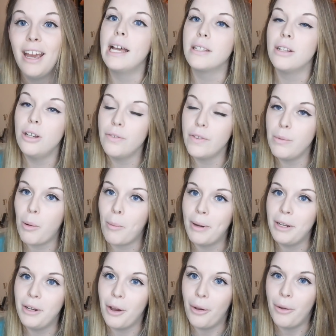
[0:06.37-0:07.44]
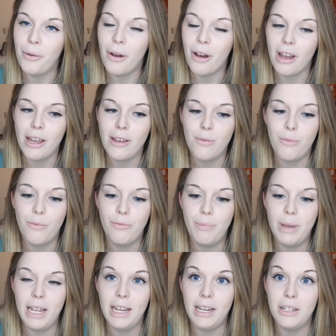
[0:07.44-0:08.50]
As a lot of you probably know, I've
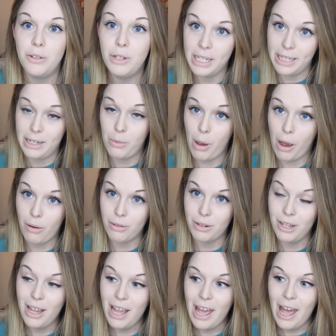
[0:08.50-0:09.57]
been to Disney World